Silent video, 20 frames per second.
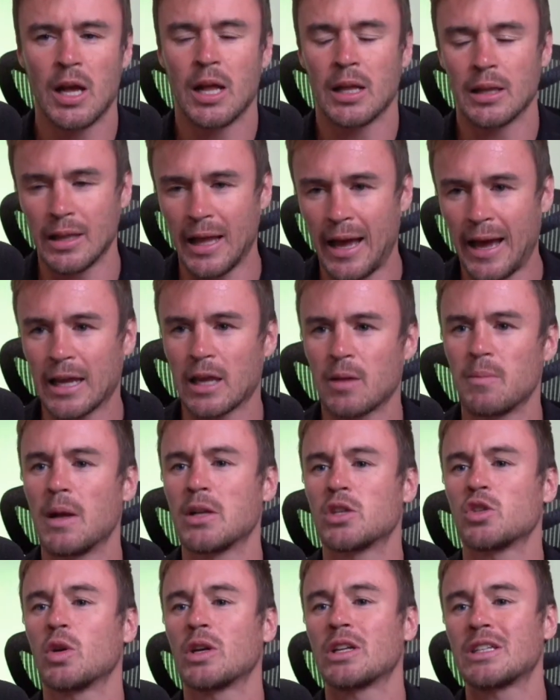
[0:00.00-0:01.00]
Lagging
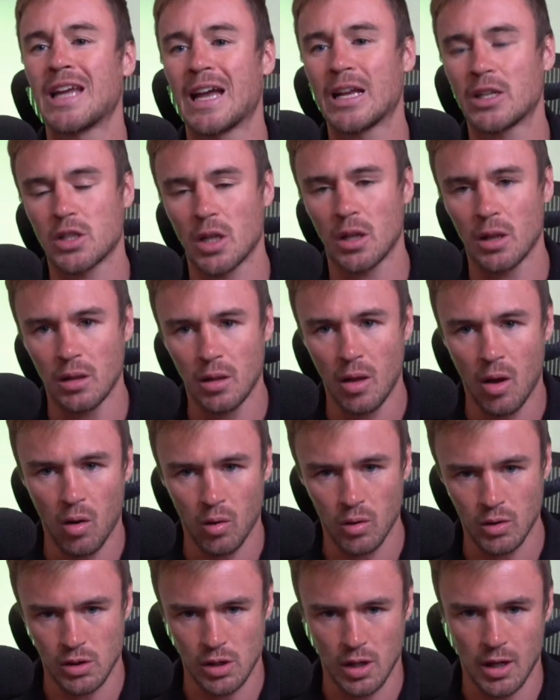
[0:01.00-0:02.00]
metric takes a
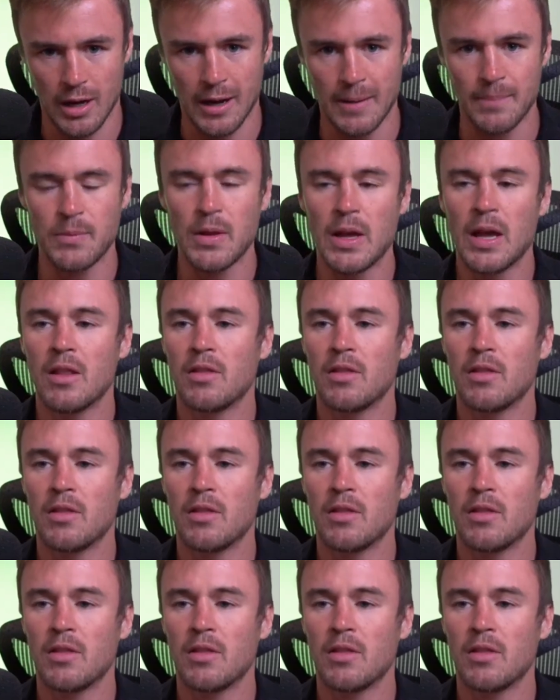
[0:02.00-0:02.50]
long time.